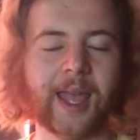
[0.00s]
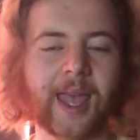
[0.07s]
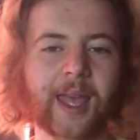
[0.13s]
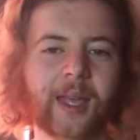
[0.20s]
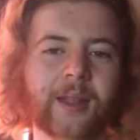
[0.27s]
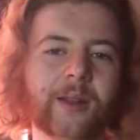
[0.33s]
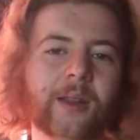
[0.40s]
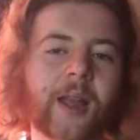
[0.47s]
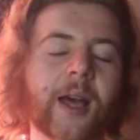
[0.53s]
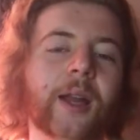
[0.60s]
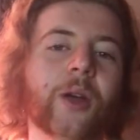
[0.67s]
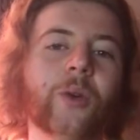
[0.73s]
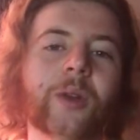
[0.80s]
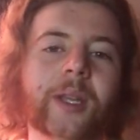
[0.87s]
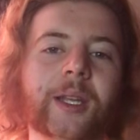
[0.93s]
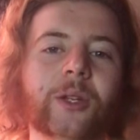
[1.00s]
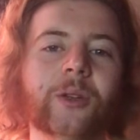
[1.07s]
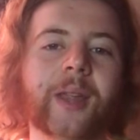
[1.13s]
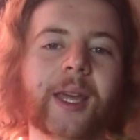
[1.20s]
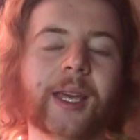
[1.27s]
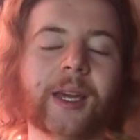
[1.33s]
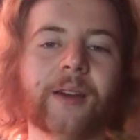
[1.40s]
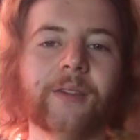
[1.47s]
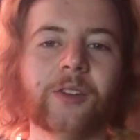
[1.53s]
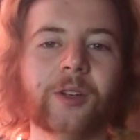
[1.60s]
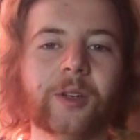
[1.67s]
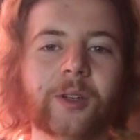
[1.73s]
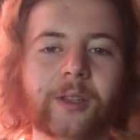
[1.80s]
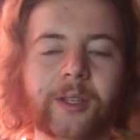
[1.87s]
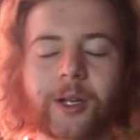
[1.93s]
And not only do they
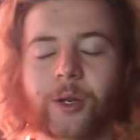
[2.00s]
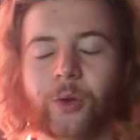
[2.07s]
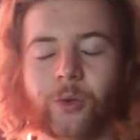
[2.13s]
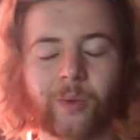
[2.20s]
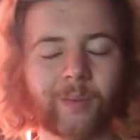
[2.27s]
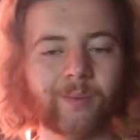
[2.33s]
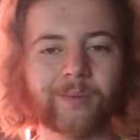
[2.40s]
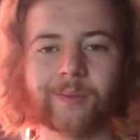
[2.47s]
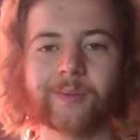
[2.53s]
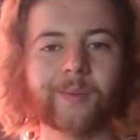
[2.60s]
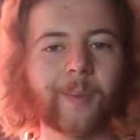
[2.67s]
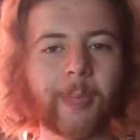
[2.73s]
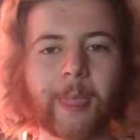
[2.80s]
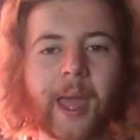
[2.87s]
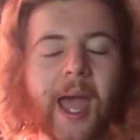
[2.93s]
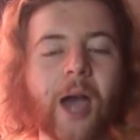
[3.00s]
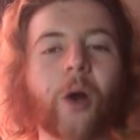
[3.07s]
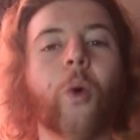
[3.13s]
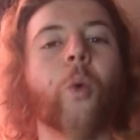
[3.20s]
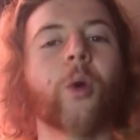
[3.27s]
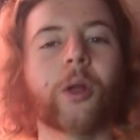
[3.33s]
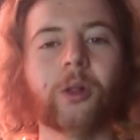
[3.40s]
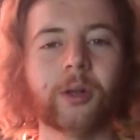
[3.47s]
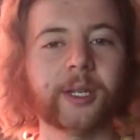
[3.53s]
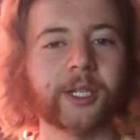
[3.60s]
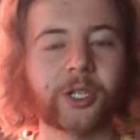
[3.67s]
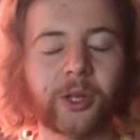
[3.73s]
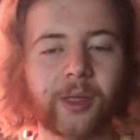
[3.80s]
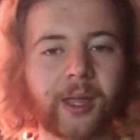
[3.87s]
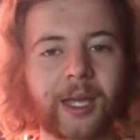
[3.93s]
cover,
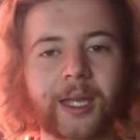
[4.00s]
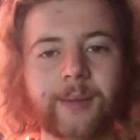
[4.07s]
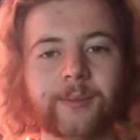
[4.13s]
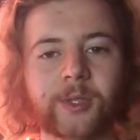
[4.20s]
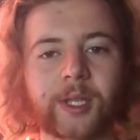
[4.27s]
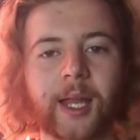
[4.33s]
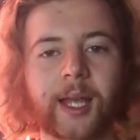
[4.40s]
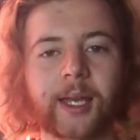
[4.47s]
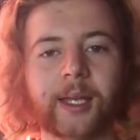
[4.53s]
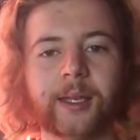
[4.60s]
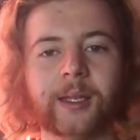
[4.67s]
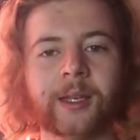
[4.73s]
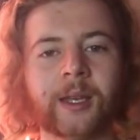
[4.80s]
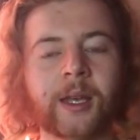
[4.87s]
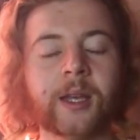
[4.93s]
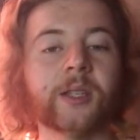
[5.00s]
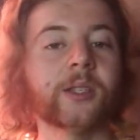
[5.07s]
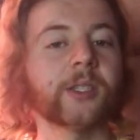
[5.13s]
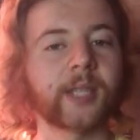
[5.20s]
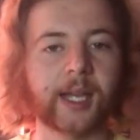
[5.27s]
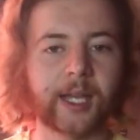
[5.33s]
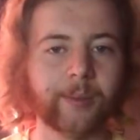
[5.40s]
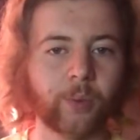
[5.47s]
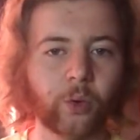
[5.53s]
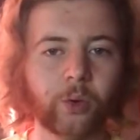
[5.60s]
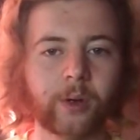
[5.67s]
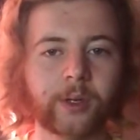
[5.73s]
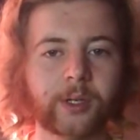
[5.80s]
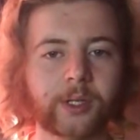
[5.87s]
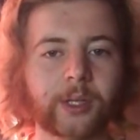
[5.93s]
outworldish themes like
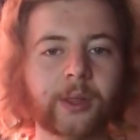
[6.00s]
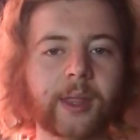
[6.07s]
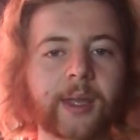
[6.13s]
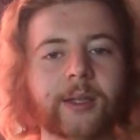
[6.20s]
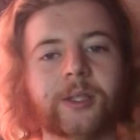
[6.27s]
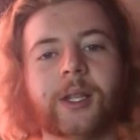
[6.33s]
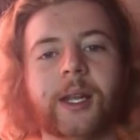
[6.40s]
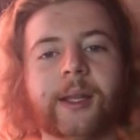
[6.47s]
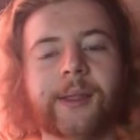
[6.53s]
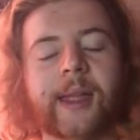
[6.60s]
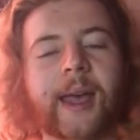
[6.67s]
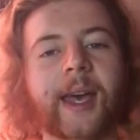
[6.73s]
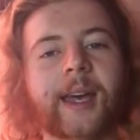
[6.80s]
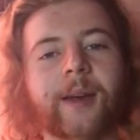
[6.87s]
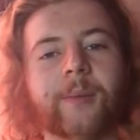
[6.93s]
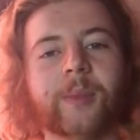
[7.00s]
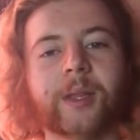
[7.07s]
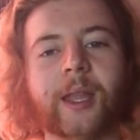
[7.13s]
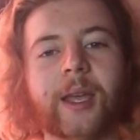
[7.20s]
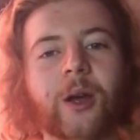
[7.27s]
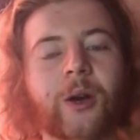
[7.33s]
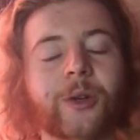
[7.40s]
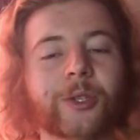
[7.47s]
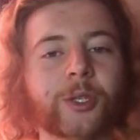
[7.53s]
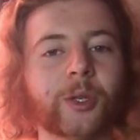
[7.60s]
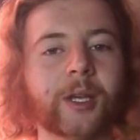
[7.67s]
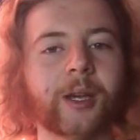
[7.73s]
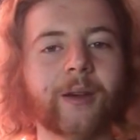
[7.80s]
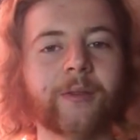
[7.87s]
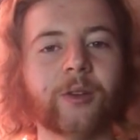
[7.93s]
cyborgs and things like that, but they also
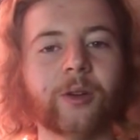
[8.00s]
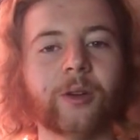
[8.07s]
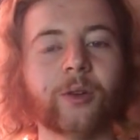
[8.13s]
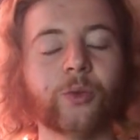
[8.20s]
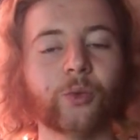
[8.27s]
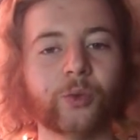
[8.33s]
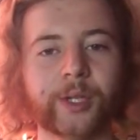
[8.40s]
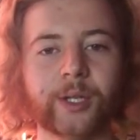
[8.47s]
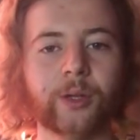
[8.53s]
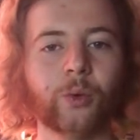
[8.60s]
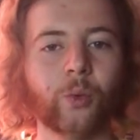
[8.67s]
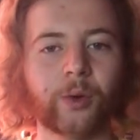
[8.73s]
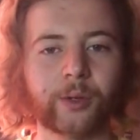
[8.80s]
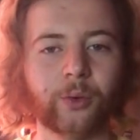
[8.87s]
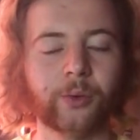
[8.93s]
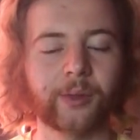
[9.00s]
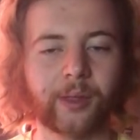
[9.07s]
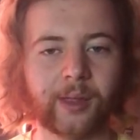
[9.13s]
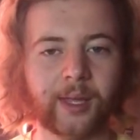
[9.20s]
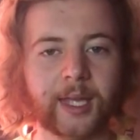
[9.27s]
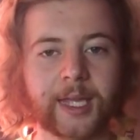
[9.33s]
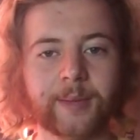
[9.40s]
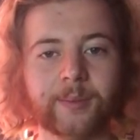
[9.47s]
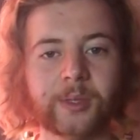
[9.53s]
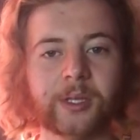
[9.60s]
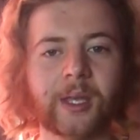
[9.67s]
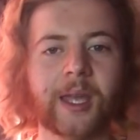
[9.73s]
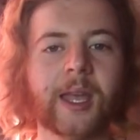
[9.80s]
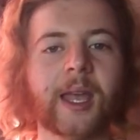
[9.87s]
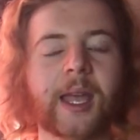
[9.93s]
cover real world
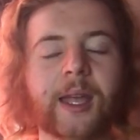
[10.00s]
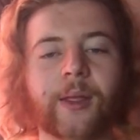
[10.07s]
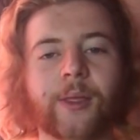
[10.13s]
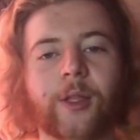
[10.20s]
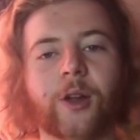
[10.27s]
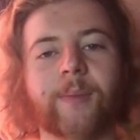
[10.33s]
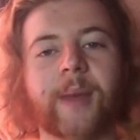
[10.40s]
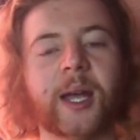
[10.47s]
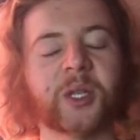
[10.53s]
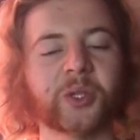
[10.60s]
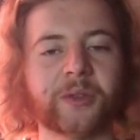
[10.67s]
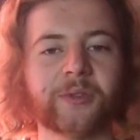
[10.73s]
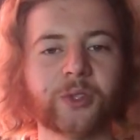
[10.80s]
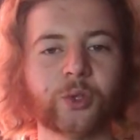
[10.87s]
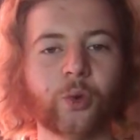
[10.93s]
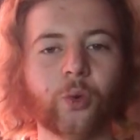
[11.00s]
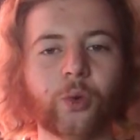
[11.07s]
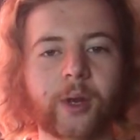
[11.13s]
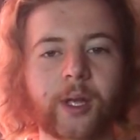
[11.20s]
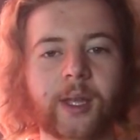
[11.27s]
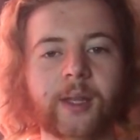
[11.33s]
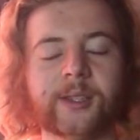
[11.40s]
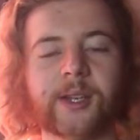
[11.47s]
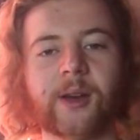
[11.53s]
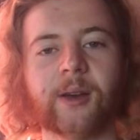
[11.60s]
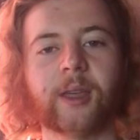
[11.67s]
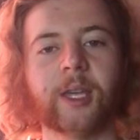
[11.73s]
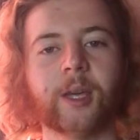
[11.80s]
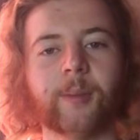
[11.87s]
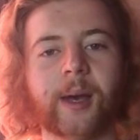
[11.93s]
themes in their massive story,
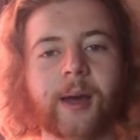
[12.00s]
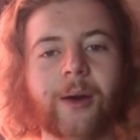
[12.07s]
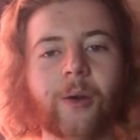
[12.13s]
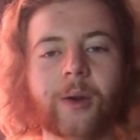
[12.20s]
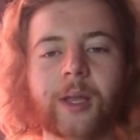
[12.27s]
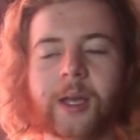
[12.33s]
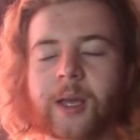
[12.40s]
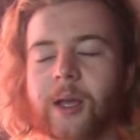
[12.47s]
talking about,